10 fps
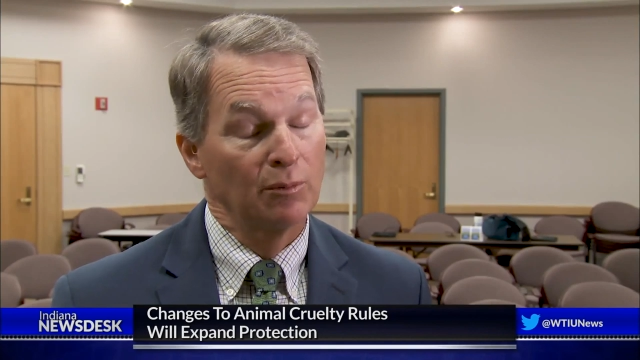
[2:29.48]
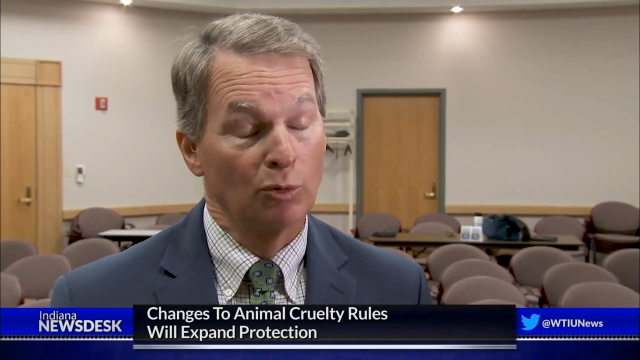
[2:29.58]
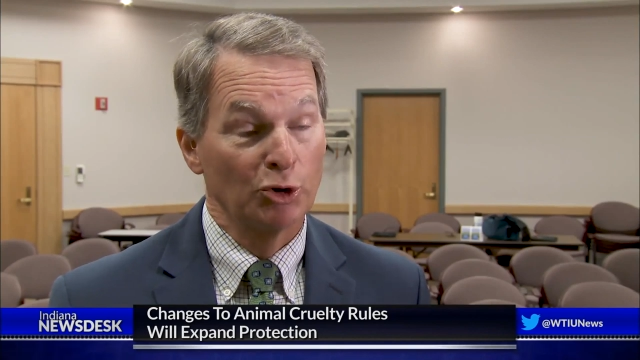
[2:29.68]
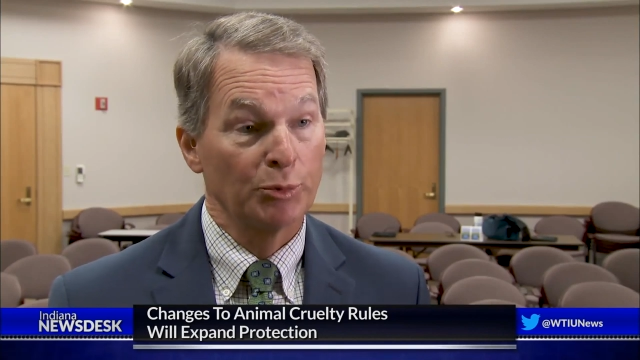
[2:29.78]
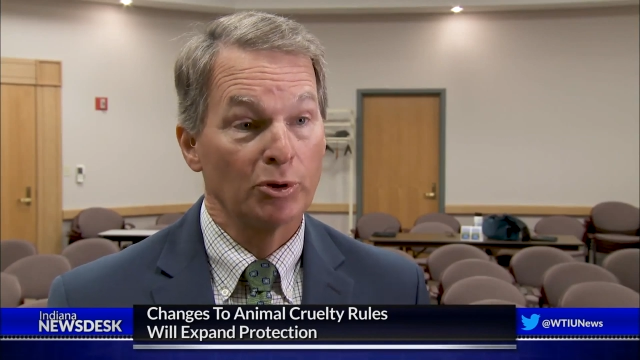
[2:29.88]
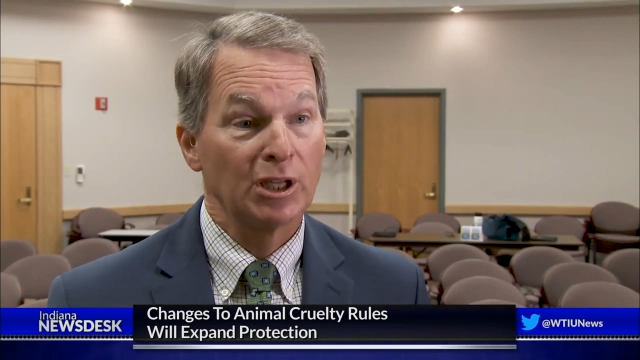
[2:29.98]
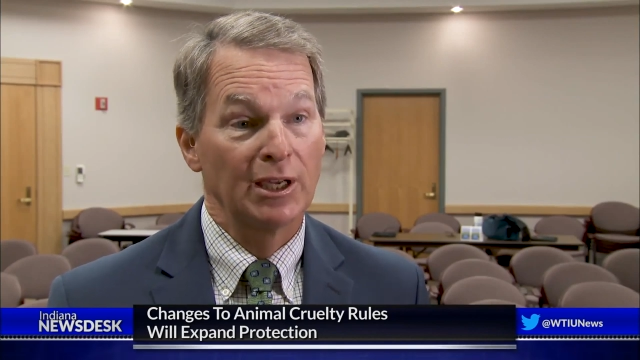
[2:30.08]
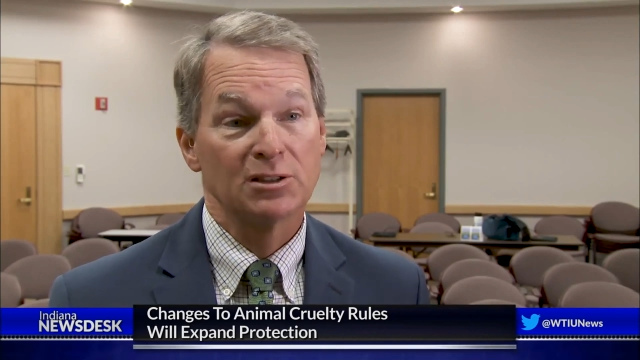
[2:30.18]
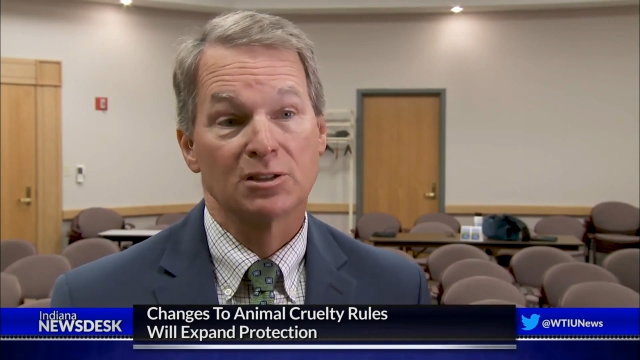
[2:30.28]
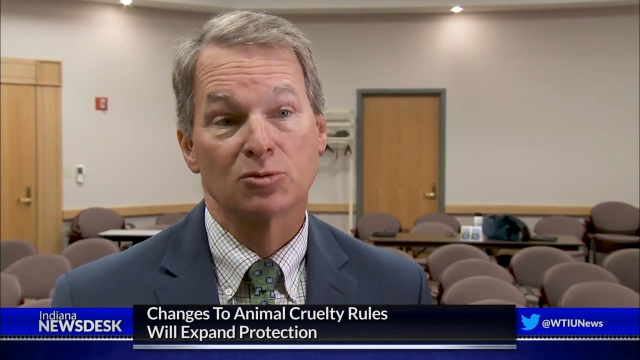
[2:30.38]
had multiple
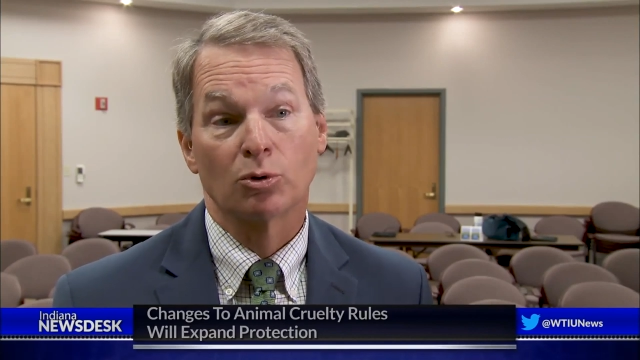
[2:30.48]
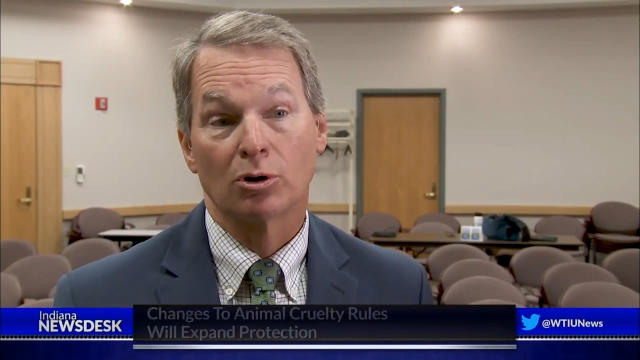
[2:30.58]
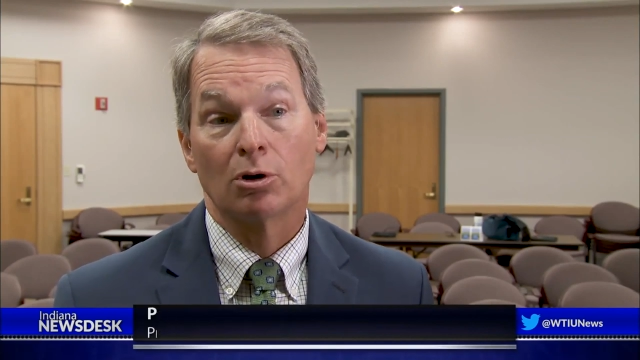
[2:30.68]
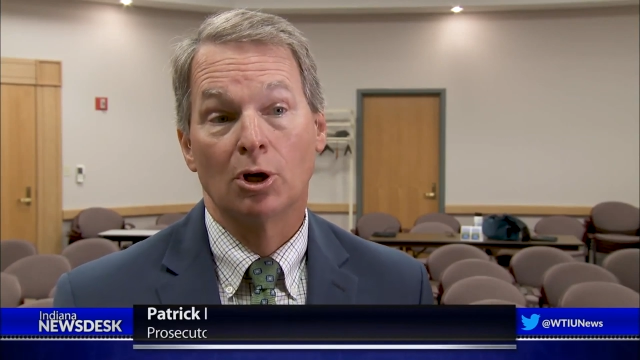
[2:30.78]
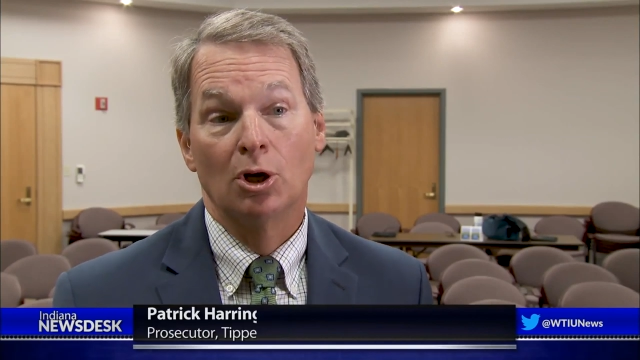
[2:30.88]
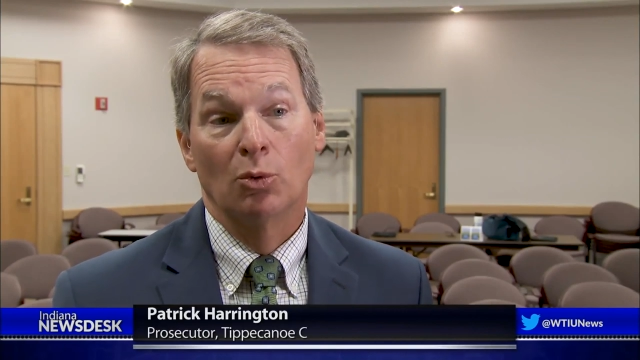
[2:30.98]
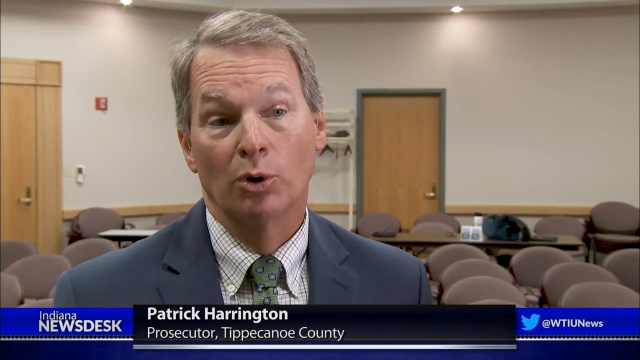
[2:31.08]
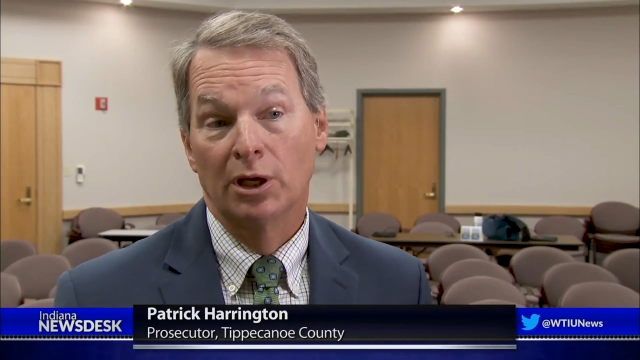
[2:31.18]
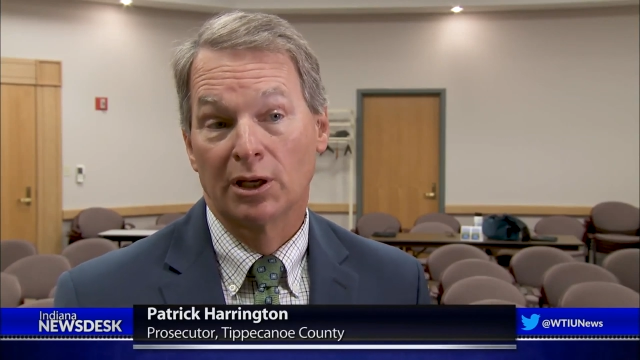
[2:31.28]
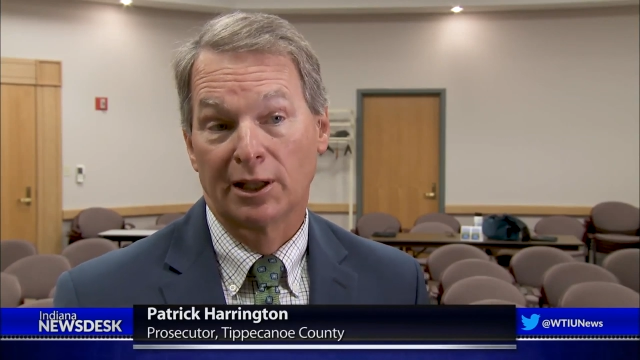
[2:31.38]
cases where
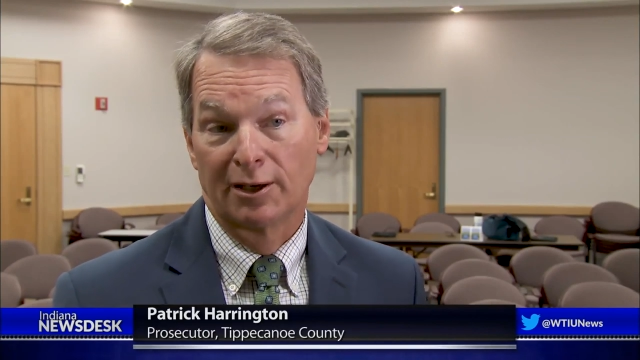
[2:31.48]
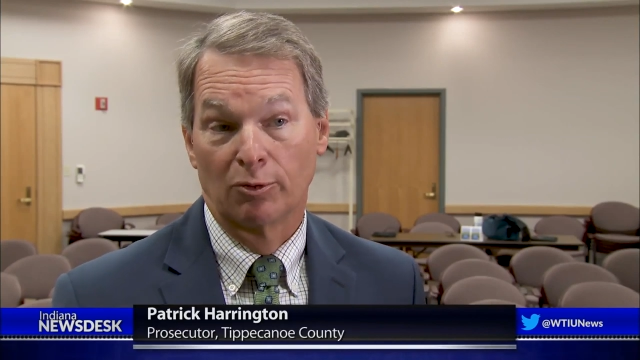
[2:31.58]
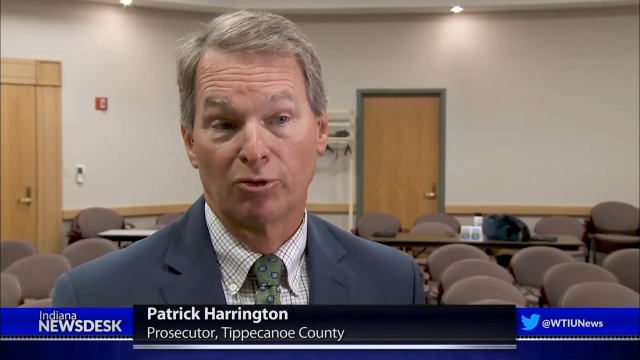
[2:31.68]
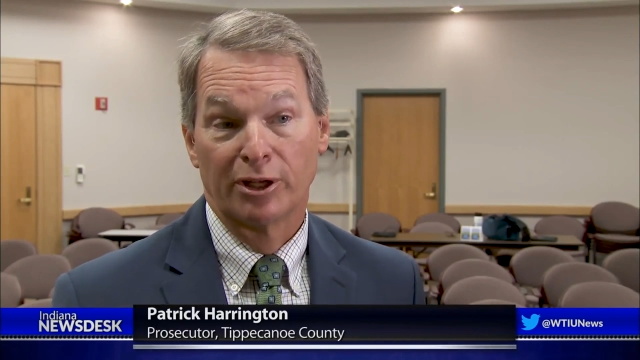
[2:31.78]
we had animals